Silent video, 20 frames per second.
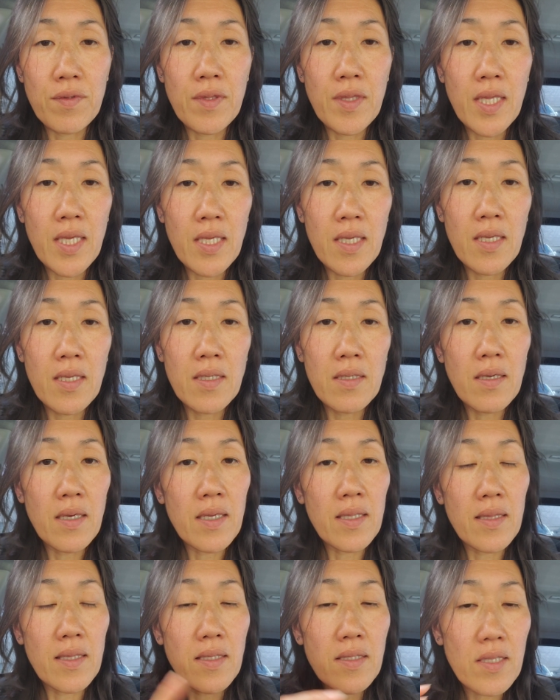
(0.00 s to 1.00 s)
I
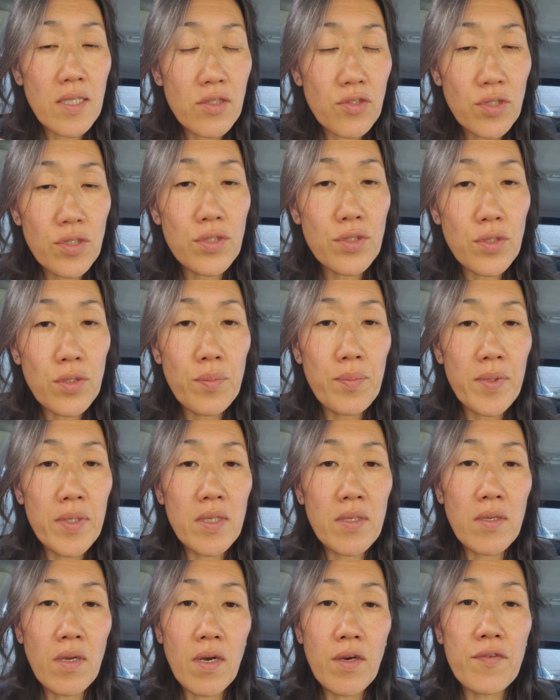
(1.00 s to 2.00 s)
think they just opened
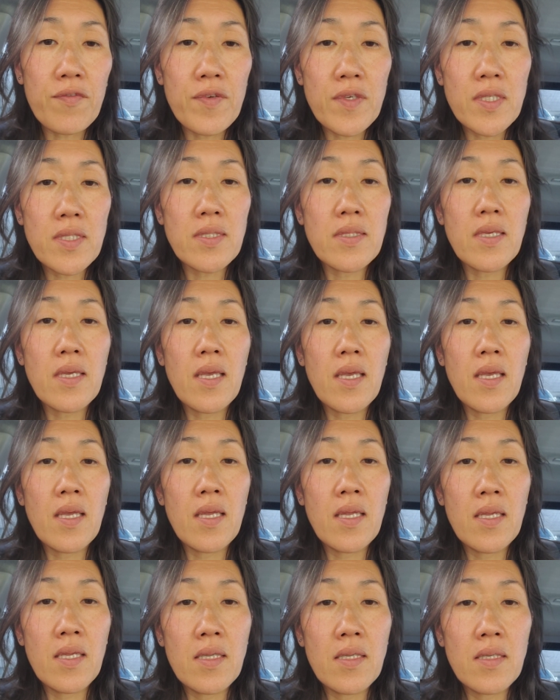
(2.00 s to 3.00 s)
an office
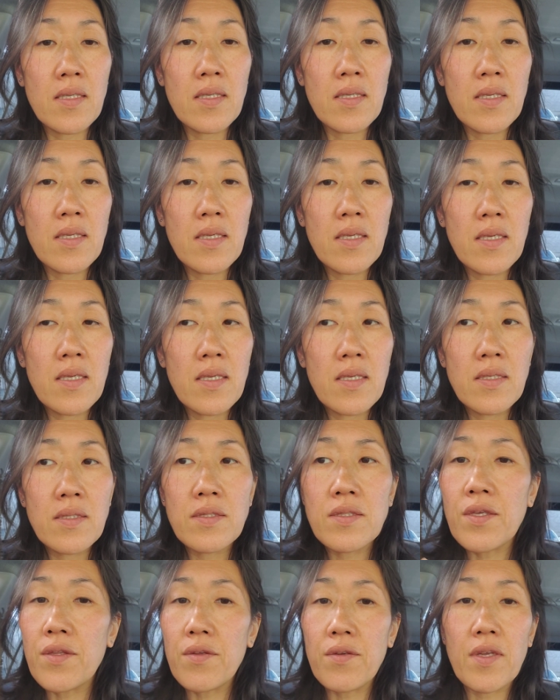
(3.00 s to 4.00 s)
in
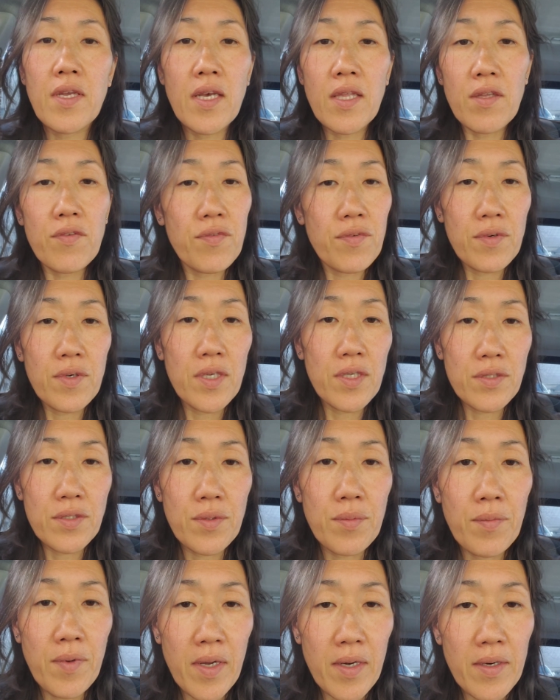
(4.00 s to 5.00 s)
Southern California
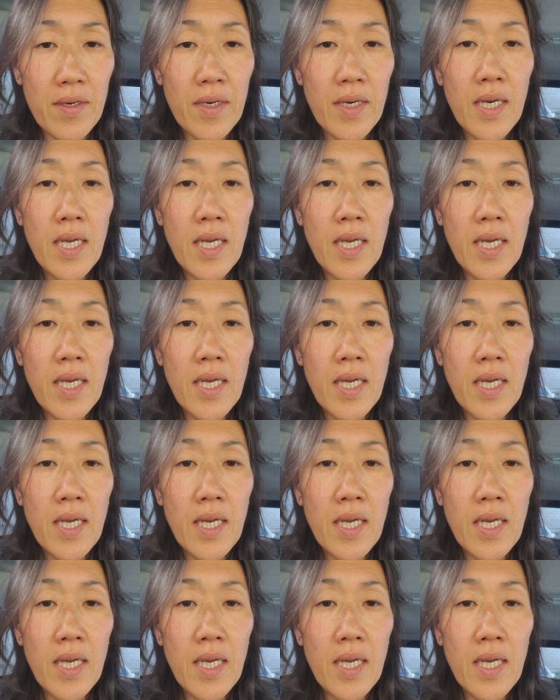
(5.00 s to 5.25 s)
somewhere.